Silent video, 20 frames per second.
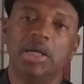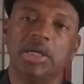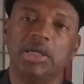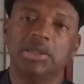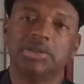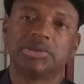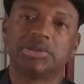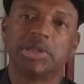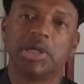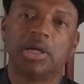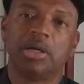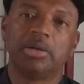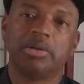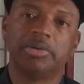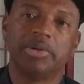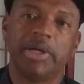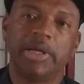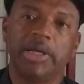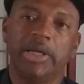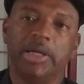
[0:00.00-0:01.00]
so
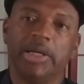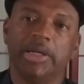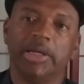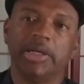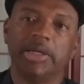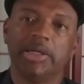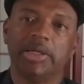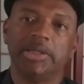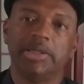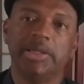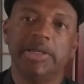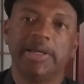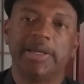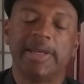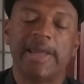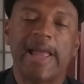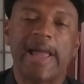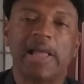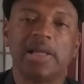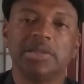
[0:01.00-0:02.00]
the
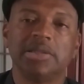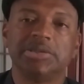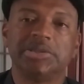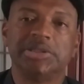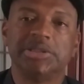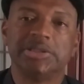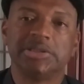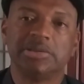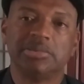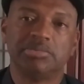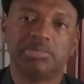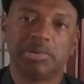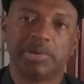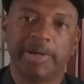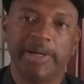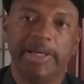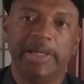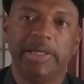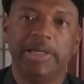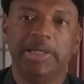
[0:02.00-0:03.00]
analogy of the
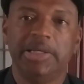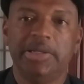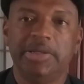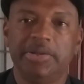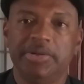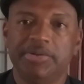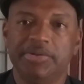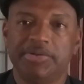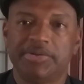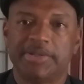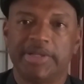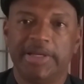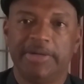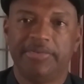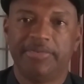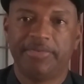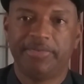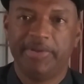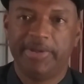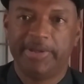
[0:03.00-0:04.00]
brain, he used a
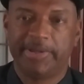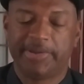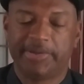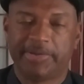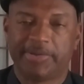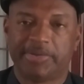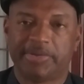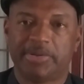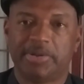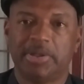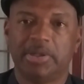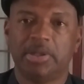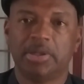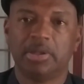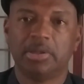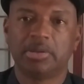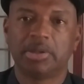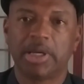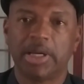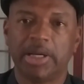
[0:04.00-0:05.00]
fist.
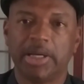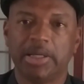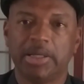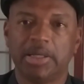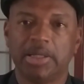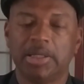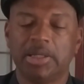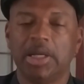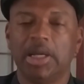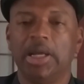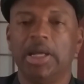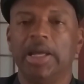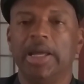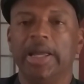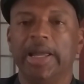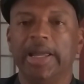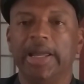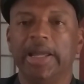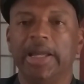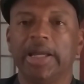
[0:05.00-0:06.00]
Okay,
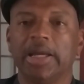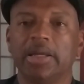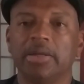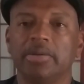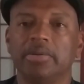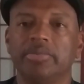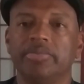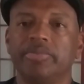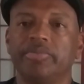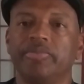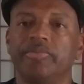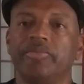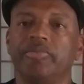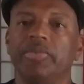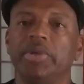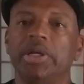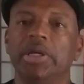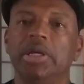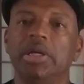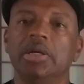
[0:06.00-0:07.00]
and
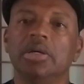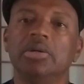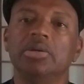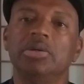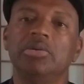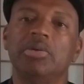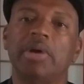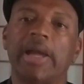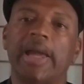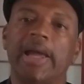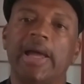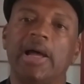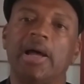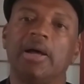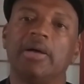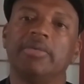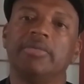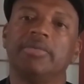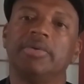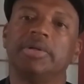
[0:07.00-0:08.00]
here you
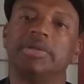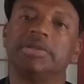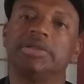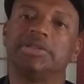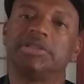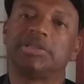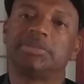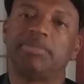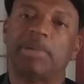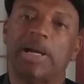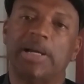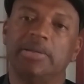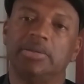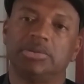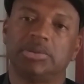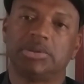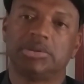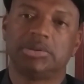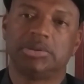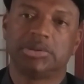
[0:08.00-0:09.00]
have the spinal
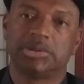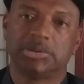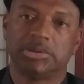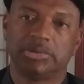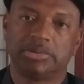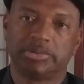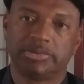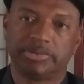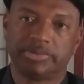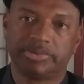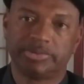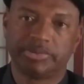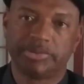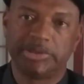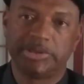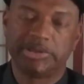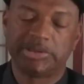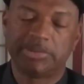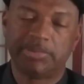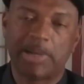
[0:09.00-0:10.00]
cord.
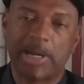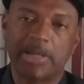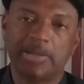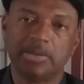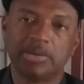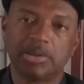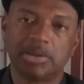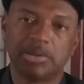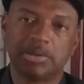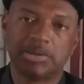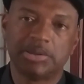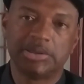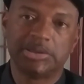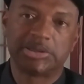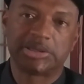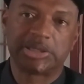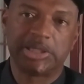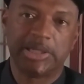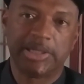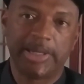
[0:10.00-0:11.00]
The spinal cord is
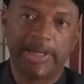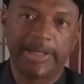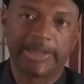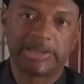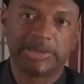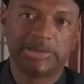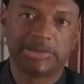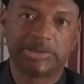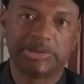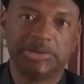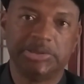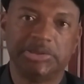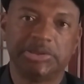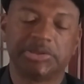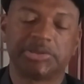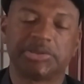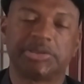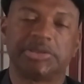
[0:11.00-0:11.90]
connected to your